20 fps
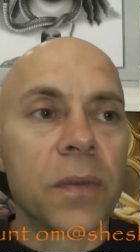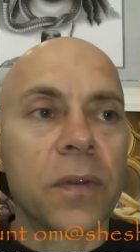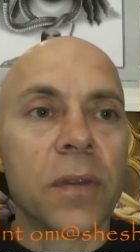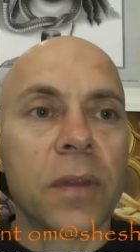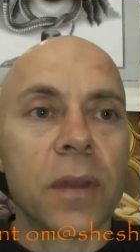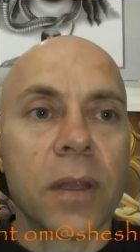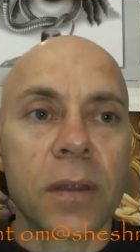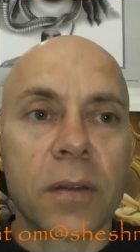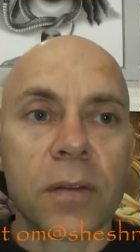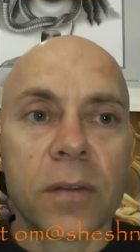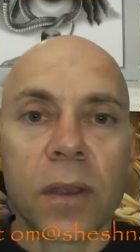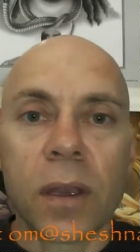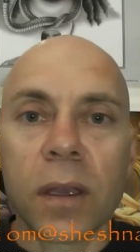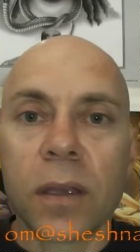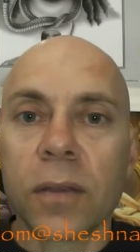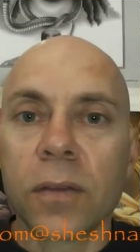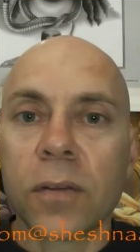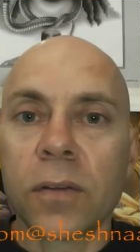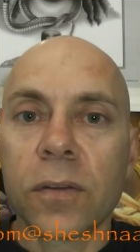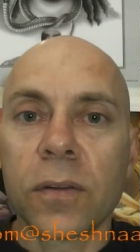let's say
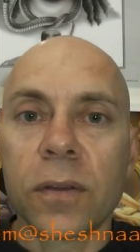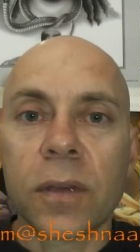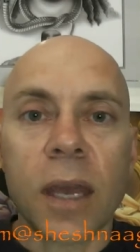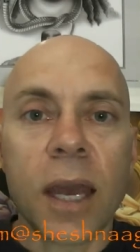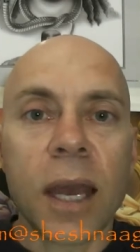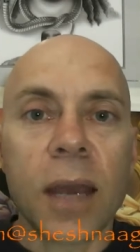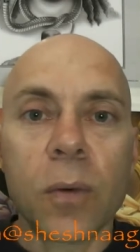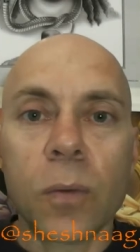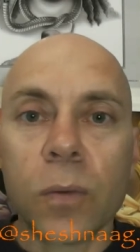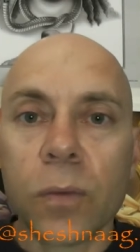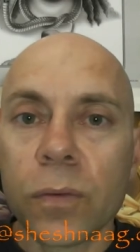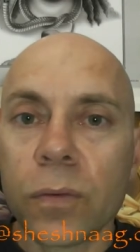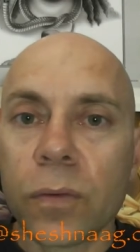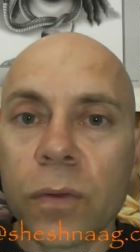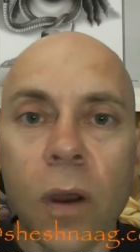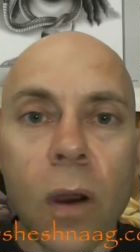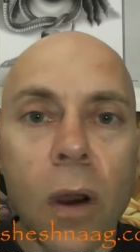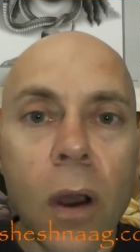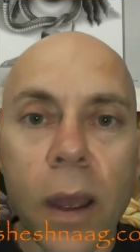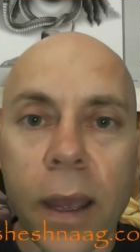a car
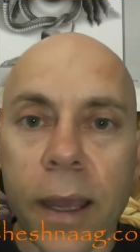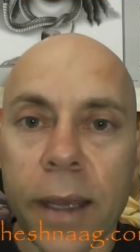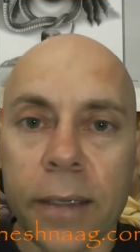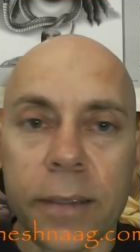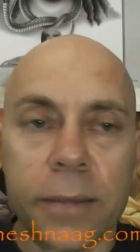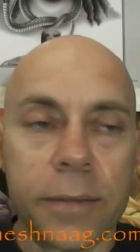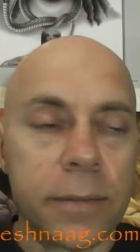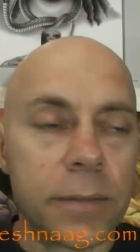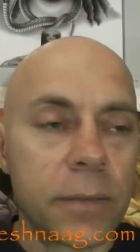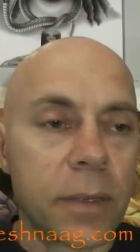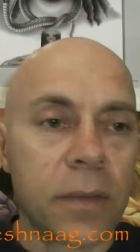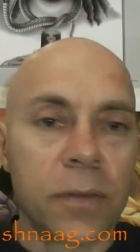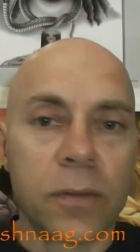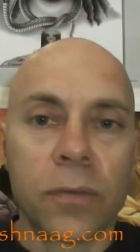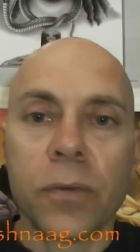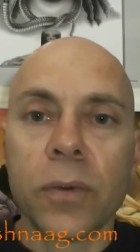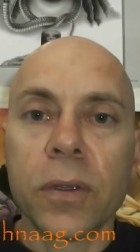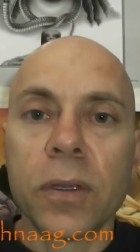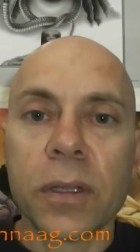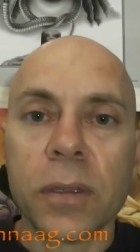tire, doesn't
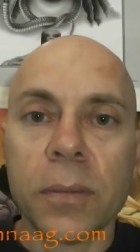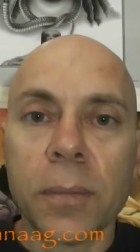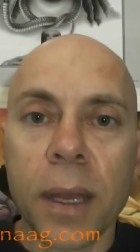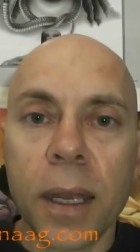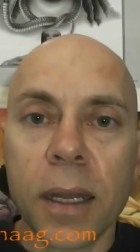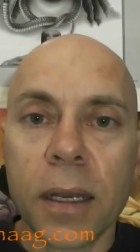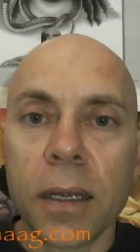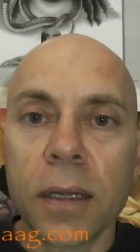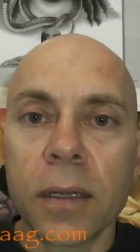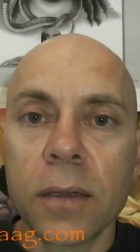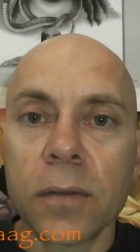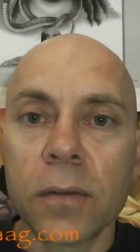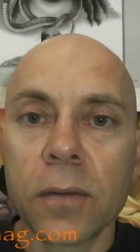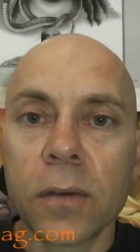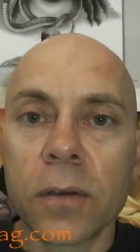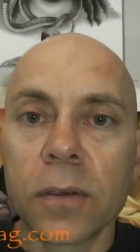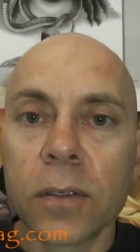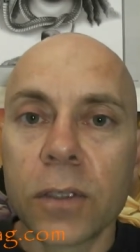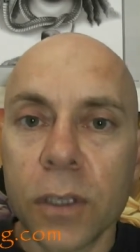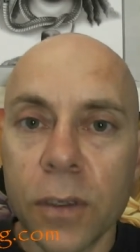really matter, as
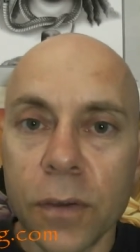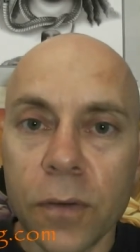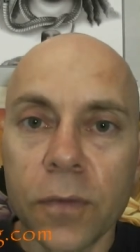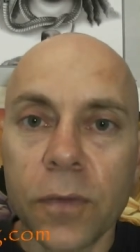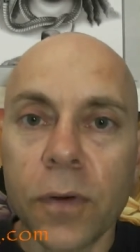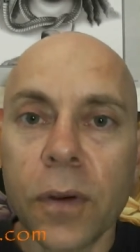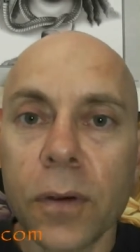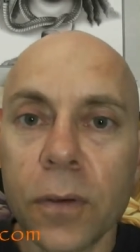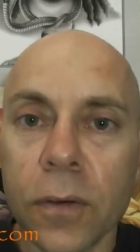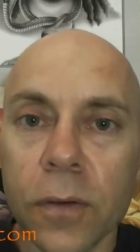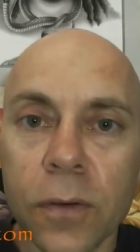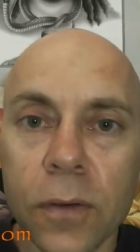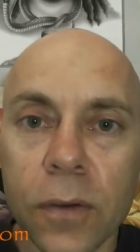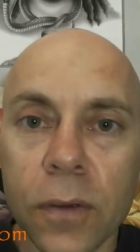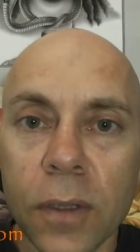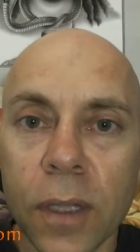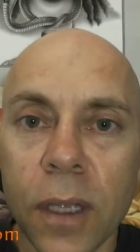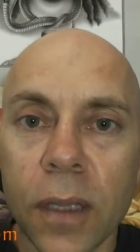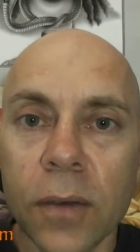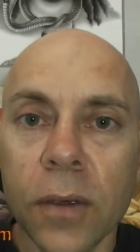long as you can focus on
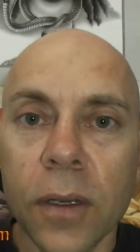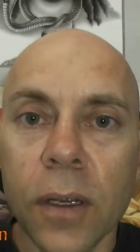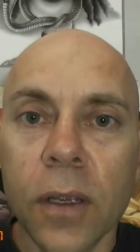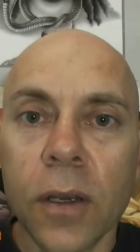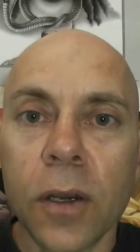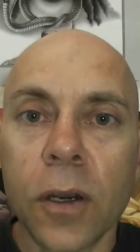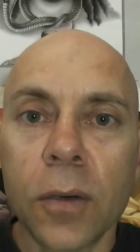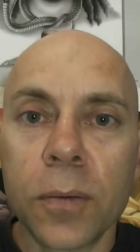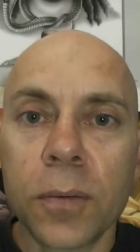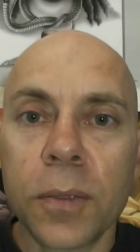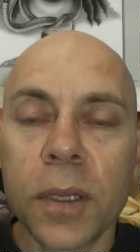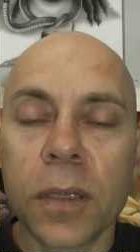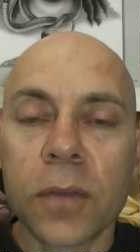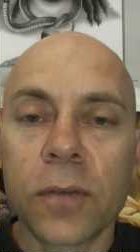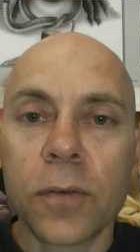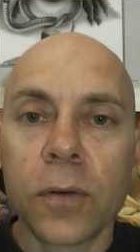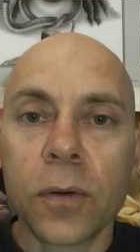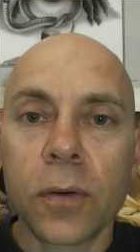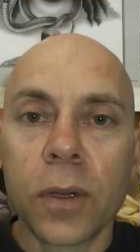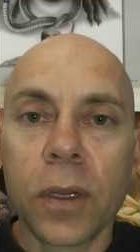that object
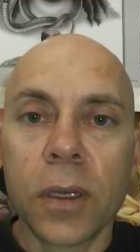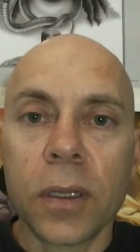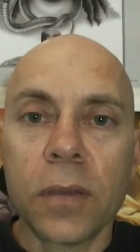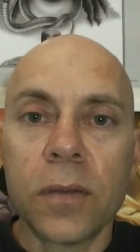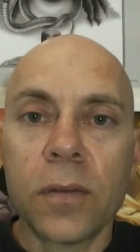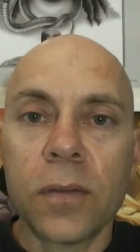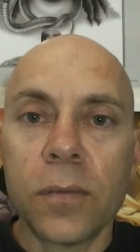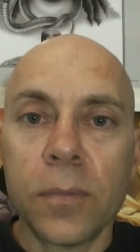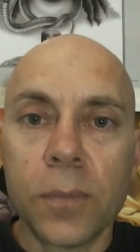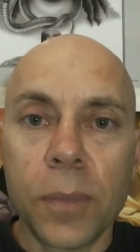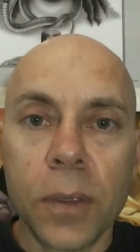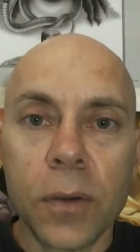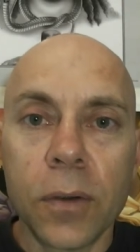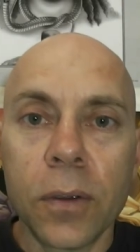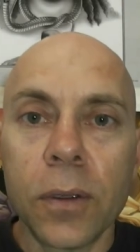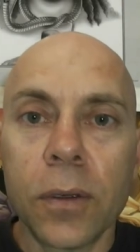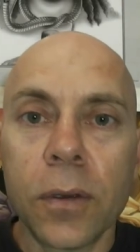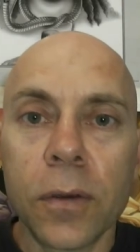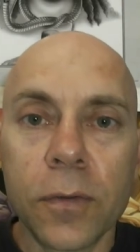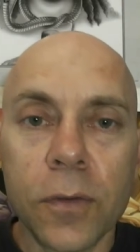for any
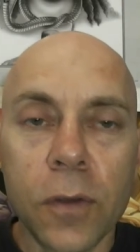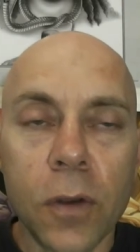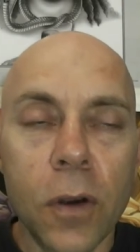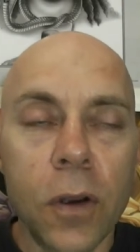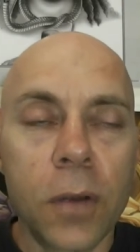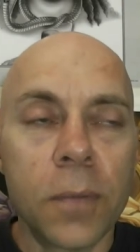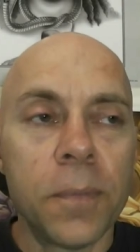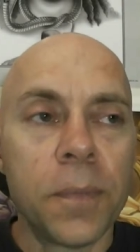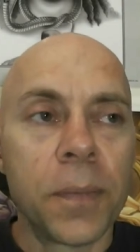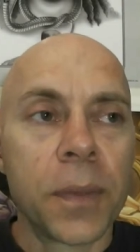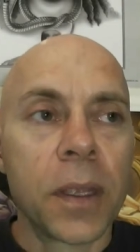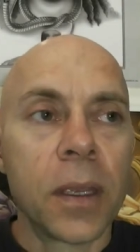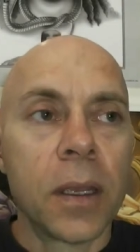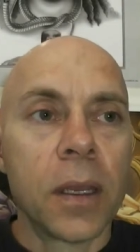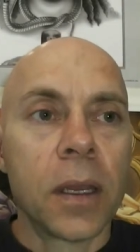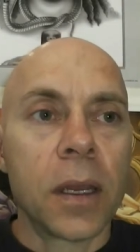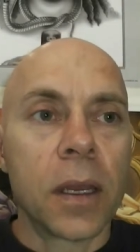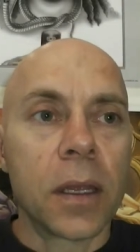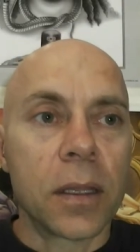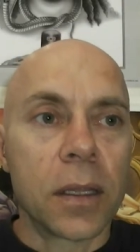period of time.
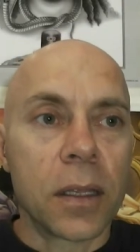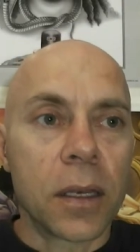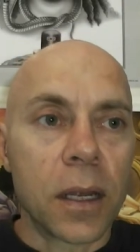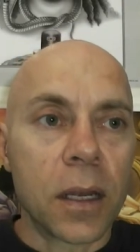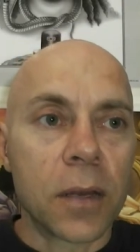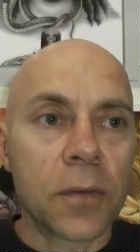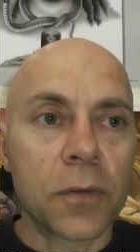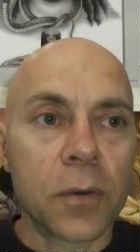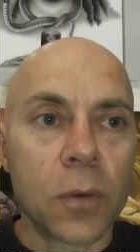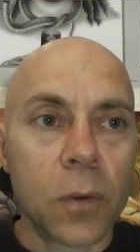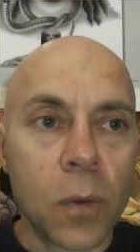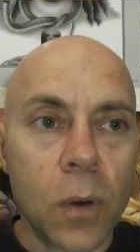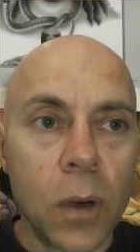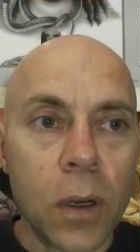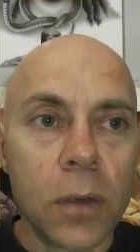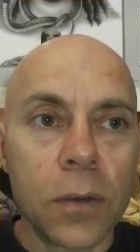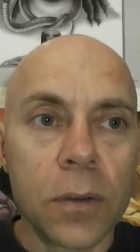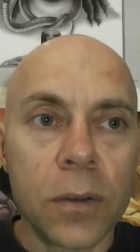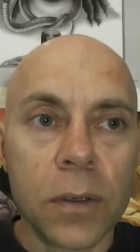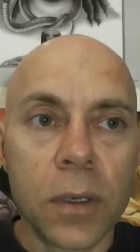And then after a
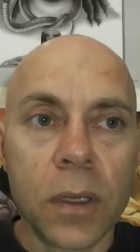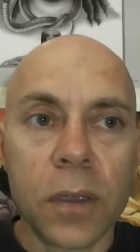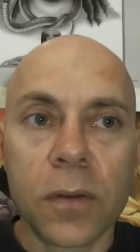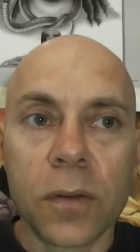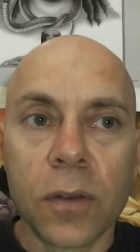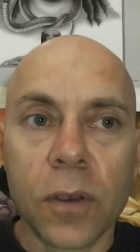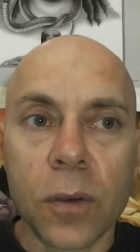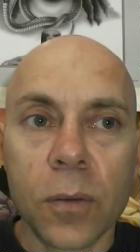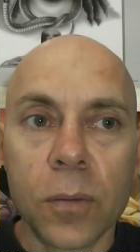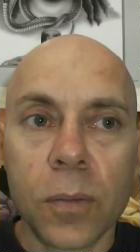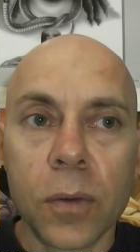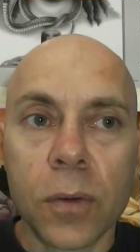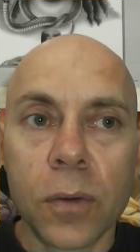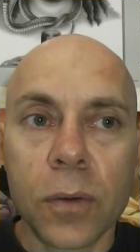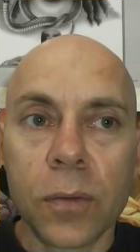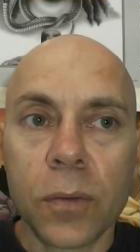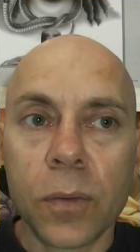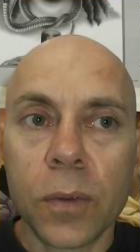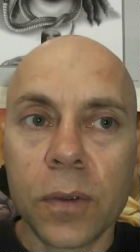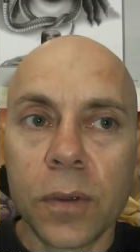while, you'll get so
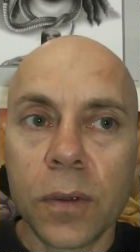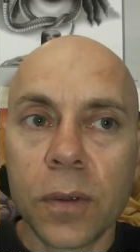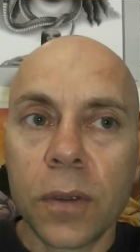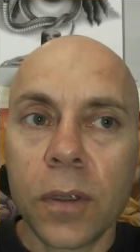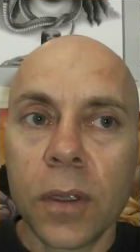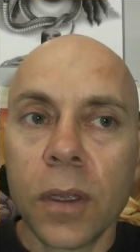bored with the